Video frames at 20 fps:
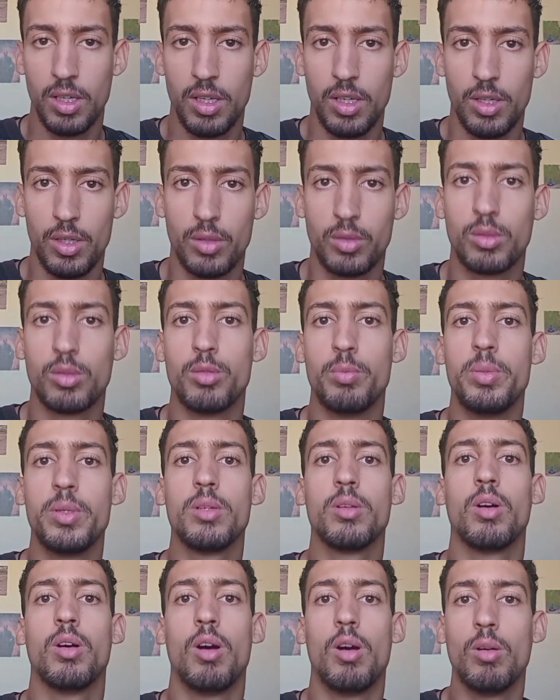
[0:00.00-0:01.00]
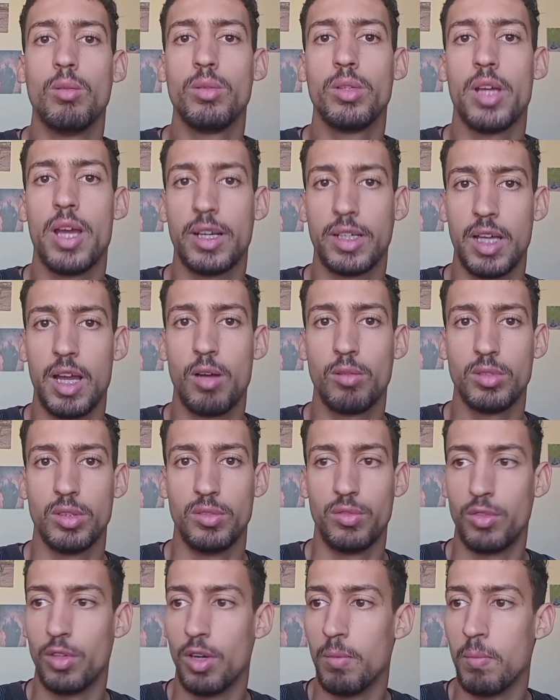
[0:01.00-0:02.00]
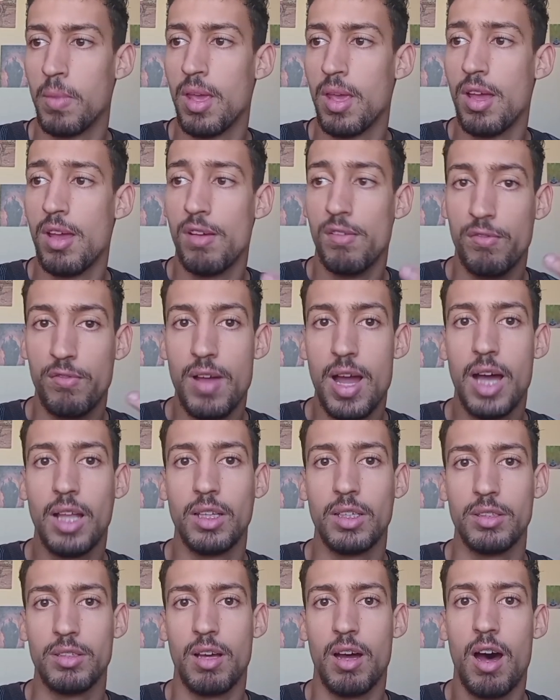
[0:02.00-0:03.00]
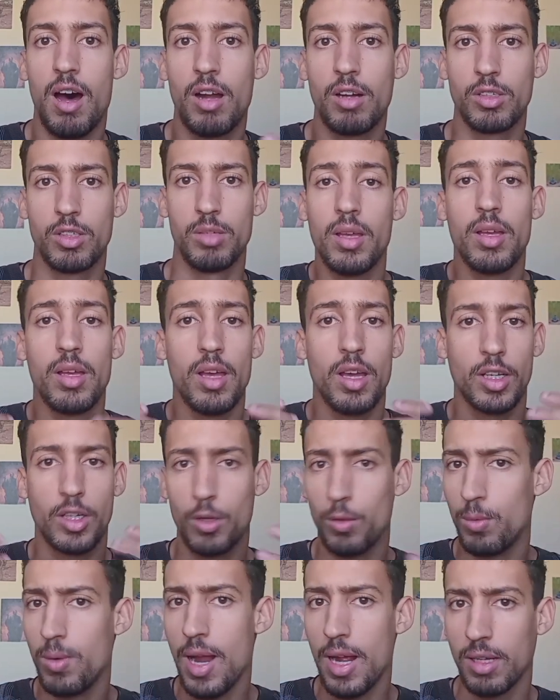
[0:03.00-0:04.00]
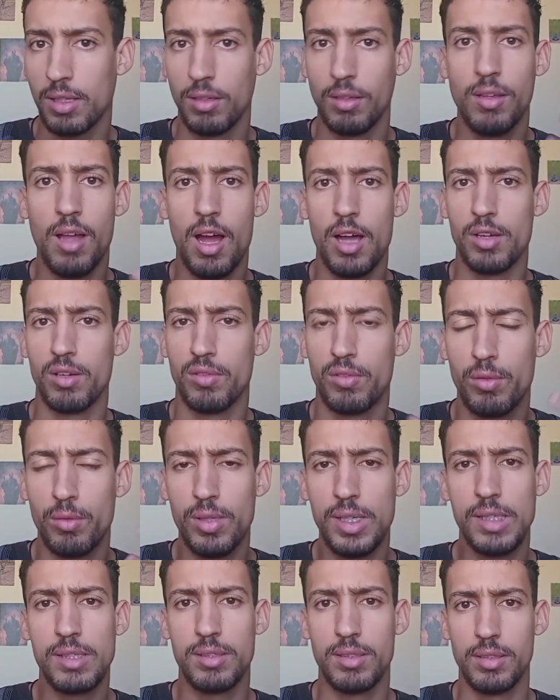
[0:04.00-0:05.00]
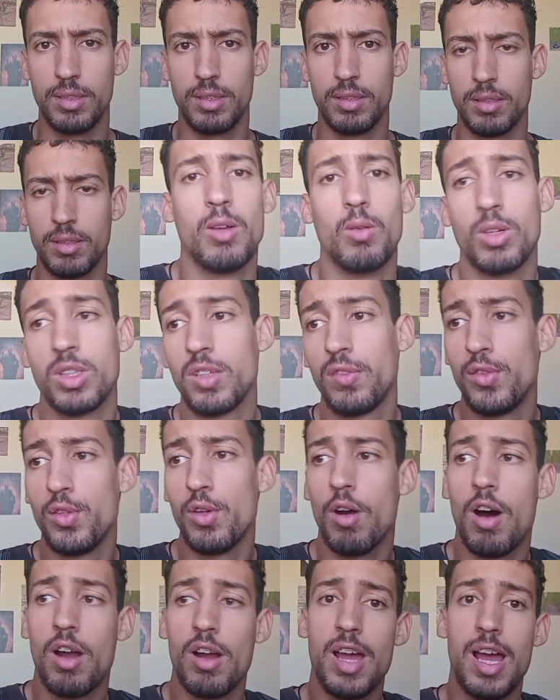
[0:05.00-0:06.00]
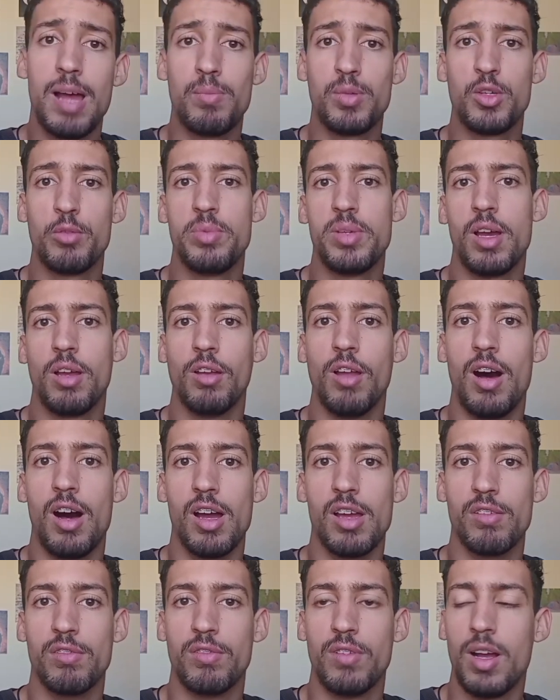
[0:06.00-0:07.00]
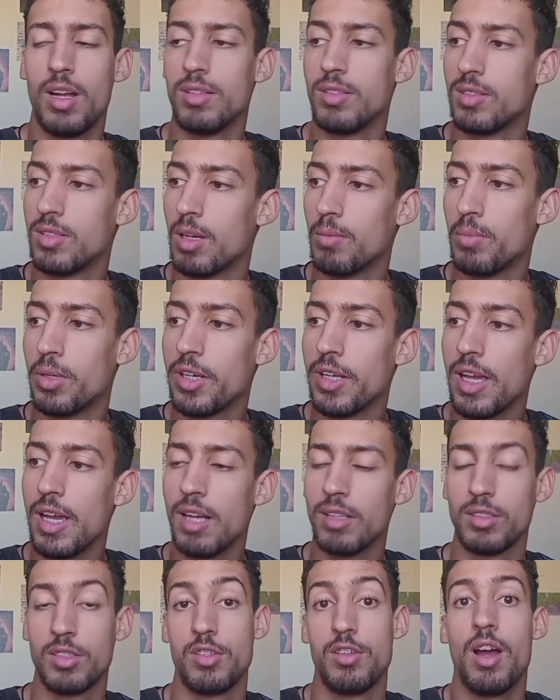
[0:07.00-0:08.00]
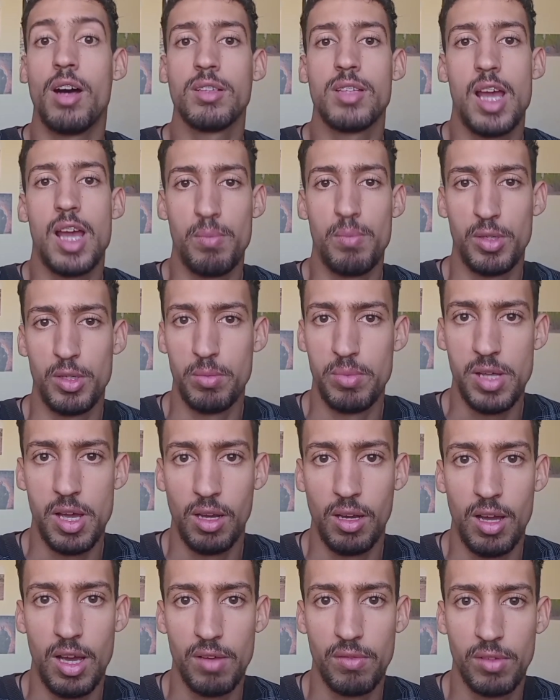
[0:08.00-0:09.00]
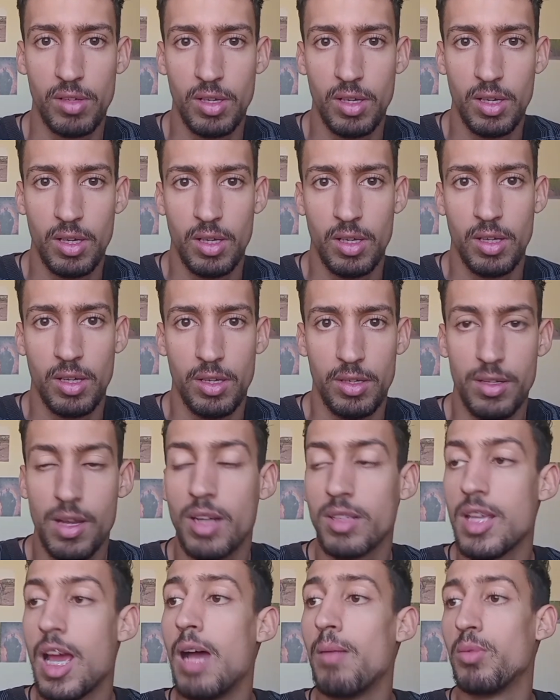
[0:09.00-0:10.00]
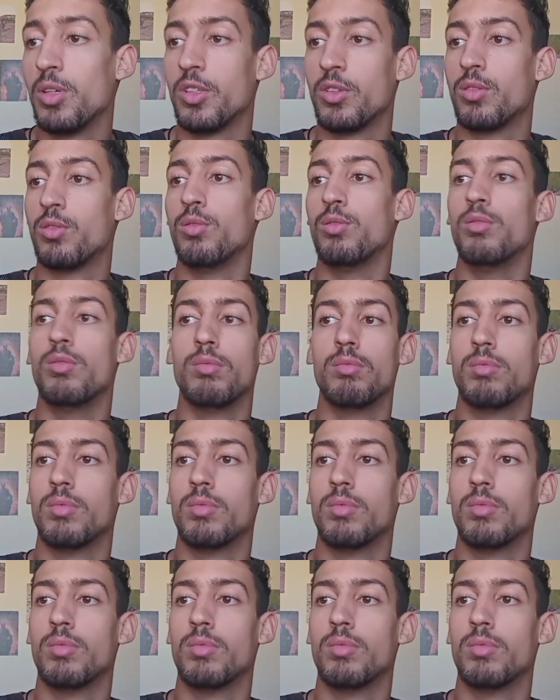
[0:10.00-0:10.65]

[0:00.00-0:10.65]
It could be only accounted from valid argument, a correct line of reasoning. What if you are happy to be alive and somebody else is not happy to be alive, not happy to